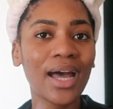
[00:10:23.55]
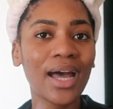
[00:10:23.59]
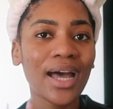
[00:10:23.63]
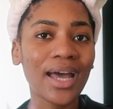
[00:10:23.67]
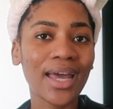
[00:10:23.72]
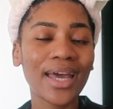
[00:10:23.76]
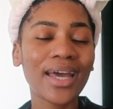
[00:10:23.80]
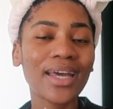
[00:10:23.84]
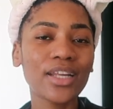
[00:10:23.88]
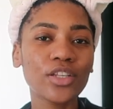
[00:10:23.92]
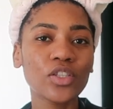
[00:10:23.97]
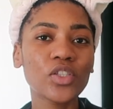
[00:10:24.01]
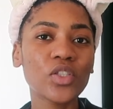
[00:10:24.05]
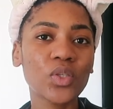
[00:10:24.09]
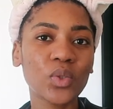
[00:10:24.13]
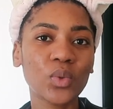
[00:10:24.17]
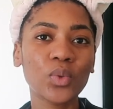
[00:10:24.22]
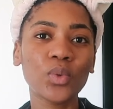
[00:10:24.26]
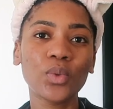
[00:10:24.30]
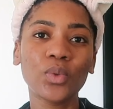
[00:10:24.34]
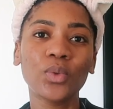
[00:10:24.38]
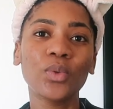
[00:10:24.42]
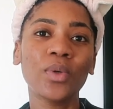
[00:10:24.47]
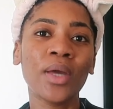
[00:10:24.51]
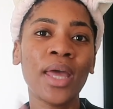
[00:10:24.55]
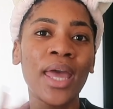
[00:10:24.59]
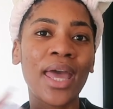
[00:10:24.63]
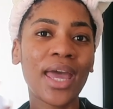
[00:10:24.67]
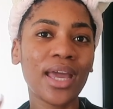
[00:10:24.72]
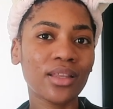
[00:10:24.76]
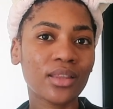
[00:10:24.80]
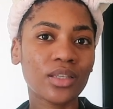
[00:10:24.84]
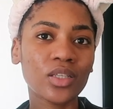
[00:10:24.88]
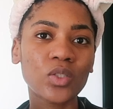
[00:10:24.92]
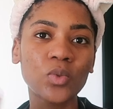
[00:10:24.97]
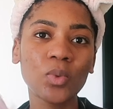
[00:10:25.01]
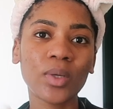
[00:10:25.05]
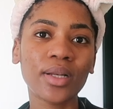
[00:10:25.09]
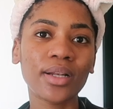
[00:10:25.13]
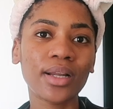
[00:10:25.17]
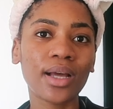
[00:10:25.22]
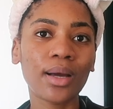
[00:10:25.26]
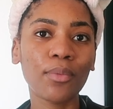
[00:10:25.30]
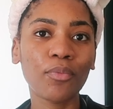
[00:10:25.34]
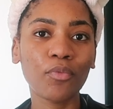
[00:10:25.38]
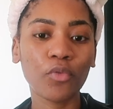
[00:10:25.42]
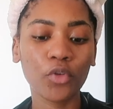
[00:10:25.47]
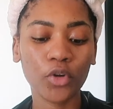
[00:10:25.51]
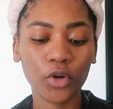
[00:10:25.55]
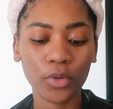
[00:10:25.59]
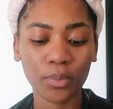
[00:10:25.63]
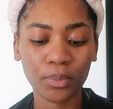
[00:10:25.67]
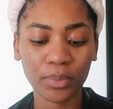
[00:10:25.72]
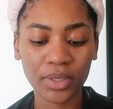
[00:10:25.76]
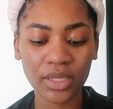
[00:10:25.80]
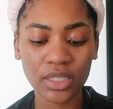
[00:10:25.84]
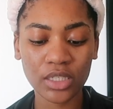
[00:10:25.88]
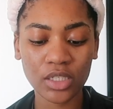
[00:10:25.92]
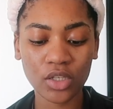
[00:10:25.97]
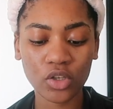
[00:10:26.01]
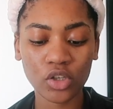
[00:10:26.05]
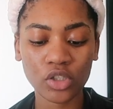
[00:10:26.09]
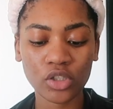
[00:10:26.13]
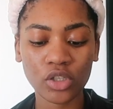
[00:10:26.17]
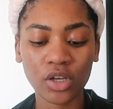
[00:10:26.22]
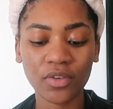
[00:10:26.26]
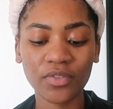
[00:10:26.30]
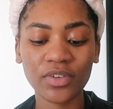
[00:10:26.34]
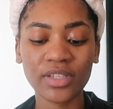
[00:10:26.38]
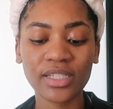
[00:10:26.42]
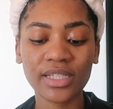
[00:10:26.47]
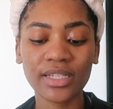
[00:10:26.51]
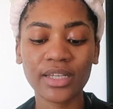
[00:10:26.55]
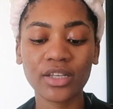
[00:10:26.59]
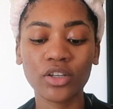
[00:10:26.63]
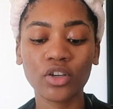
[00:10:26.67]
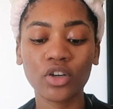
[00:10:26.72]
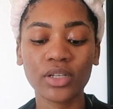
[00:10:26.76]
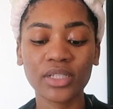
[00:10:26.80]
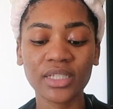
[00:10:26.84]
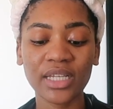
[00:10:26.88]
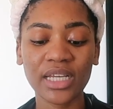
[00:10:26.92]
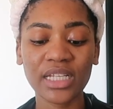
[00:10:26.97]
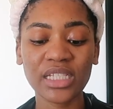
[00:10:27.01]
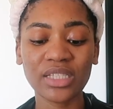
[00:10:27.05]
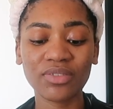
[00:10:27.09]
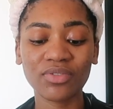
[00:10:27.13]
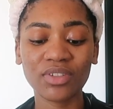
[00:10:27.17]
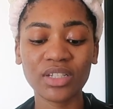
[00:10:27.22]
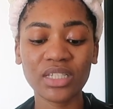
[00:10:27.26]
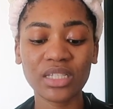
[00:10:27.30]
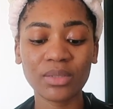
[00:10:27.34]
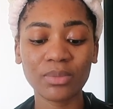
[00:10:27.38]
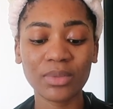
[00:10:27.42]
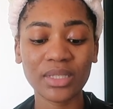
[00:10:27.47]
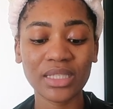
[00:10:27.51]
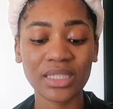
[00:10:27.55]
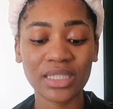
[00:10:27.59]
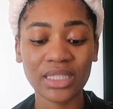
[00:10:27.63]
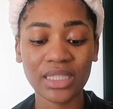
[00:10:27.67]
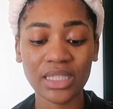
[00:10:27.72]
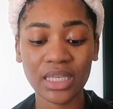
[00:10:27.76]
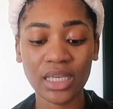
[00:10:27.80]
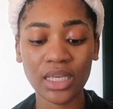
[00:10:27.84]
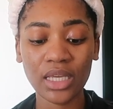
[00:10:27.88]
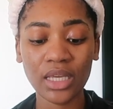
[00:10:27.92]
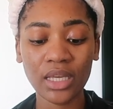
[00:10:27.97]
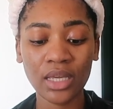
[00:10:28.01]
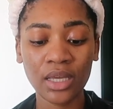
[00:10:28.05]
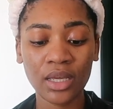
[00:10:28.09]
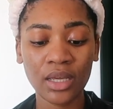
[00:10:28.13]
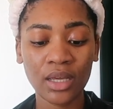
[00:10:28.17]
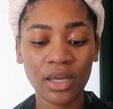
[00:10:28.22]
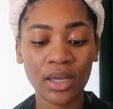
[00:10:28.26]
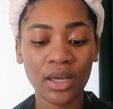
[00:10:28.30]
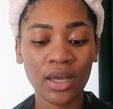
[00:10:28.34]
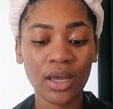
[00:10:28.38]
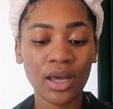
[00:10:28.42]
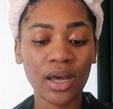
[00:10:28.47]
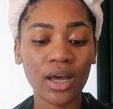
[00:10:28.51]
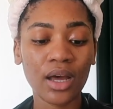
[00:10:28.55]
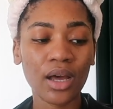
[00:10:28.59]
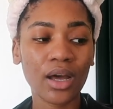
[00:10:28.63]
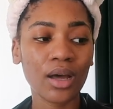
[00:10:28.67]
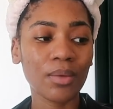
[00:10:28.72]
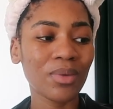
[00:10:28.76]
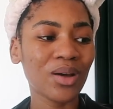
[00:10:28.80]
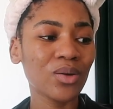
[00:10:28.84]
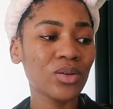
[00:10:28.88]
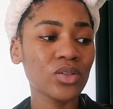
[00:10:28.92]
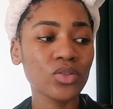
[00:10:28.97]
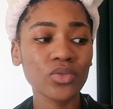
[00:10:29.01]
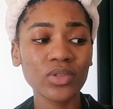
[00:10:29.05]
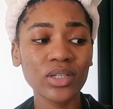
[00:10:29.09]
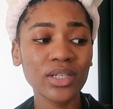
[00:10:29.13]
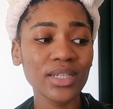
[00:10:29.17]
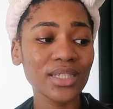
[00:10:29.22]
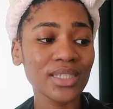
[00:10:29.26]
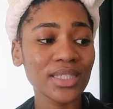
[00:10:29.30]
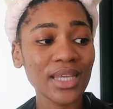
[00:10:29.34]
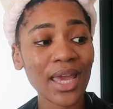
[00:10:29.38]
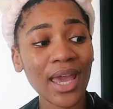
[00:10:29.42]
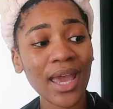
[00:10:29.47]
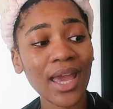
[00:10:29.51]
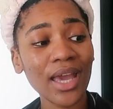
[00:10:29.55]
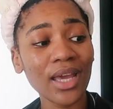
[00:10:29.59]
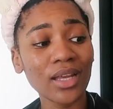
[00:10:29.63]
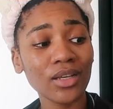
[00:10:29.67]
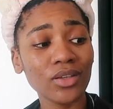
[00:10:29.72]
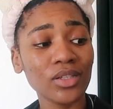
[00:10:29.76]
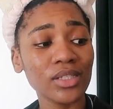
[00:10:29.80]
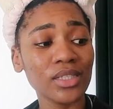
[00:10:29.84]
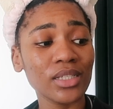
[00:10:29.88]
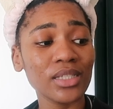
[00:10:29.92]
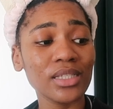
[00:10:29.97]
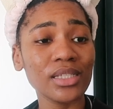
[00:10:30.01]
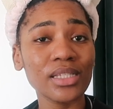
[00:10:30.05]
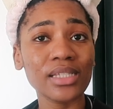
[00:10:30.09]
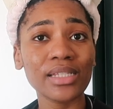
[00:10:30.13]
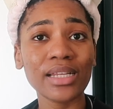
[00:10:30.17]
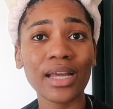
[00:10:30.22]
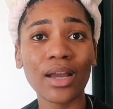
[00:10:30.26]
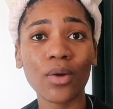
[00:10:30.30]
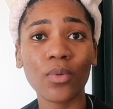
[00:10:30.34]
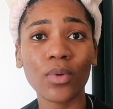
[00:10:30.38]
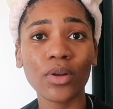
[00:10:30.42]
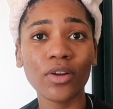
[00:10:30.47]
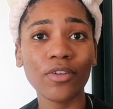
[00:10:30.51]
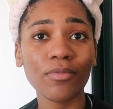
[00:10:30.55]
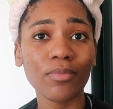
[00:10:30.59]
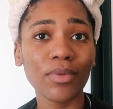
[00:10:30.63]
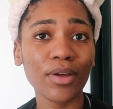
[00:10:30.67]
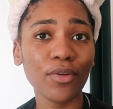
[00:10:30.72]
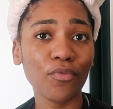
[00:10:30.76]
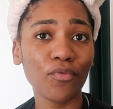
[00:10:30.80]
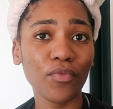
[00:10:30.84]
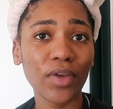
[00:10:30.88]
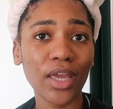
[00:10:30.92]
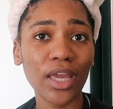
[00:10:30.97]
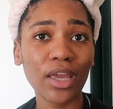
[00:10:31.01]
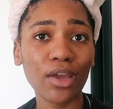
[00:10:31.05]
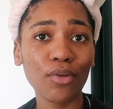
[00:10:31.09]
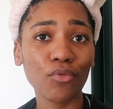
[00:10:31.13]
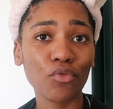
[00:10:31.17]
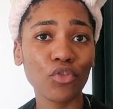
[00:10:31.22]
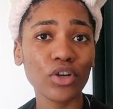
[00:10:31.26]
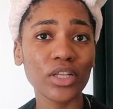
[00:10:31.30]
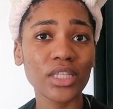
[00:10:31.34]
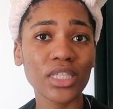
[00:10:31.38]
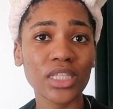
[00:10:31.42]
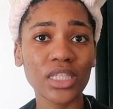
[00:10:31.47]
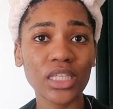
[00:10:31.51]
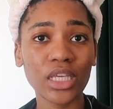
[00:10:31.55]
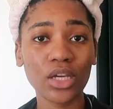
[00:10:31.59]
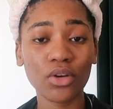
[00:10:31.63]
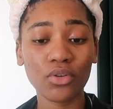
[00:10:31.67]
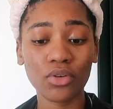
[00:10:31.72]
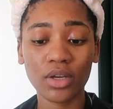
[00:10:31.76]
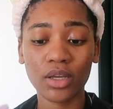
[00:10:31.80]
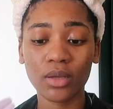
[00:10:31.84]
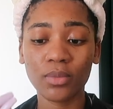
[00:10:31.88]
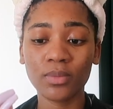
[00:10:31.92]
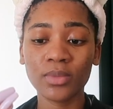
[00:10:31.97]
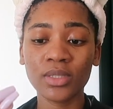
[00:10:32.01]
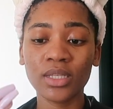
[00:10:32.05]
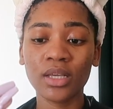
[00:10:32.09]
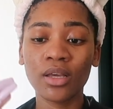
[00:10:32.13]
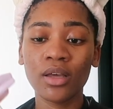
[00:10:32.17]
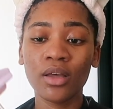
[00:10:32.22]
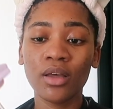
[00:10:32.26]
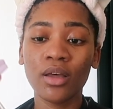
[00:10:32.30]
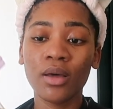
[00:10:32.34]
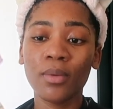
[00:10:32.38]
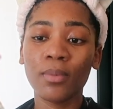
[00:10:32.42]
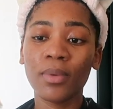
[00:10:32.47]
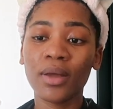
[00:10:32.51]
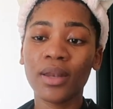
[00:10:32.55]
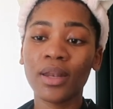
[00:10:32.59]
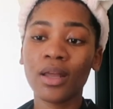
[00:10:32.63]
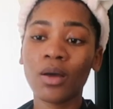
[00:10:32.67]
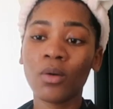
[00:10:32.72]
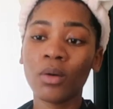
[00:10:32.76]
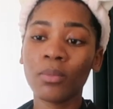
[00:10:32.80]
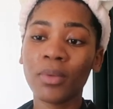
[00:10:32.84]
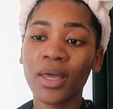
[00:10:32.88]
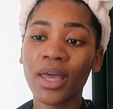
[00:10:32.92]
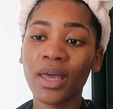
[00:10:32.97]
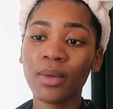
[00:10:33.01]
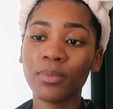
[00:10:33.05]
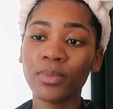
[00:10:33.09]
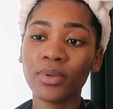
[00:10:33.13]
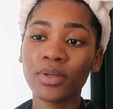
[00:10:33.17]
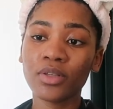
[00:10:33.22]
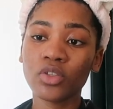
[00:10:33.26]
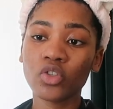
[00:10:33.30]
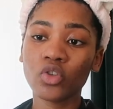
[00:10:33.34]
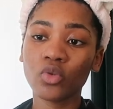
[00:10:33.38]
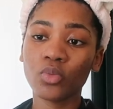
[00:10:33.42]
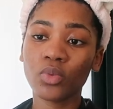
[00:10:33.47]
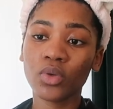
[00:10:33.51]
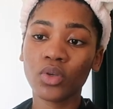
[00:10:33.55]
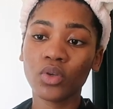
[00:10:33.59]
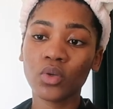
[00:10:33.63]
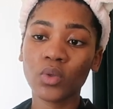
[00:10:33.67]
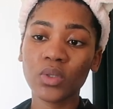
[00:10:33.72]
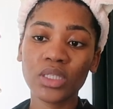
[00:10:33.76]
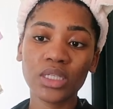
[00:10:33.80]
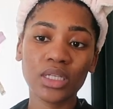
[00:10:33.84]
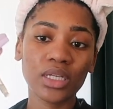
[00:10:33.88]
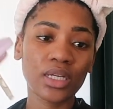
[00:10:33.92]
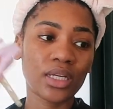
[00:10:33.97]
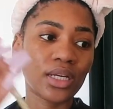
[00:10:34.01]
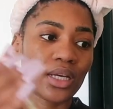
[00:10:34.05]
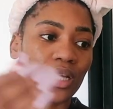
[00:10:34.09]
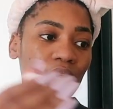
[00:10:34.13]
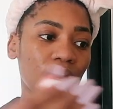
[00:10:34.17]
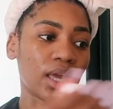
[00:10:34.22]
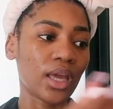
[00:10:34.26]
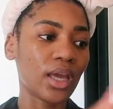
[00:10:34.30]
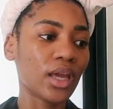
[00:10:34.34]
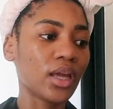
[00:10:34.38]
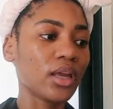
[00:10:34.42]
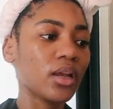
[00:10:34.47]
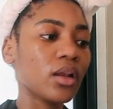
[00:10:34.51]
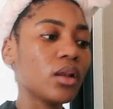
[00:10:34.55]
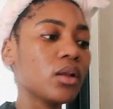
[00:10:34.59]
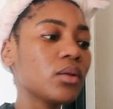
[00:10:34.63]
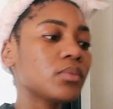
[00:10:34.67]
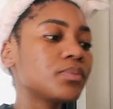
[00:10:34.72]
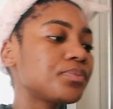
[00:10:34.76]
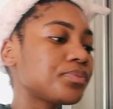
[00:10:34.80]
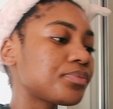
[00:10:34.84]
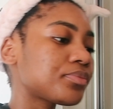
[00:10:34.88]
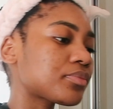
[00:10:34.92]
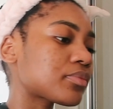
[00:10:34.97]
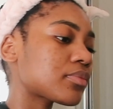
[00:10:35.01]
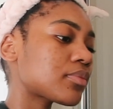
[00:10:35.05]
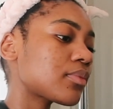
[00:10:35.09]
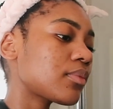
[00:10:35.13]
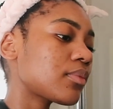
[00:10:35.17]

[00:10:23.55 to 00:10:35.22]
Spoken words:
I had to hang this one up for a bit because obviously it contains vitamin C. I was really sad because this is like one of my favorite serums, but now I'm happy to be using it again.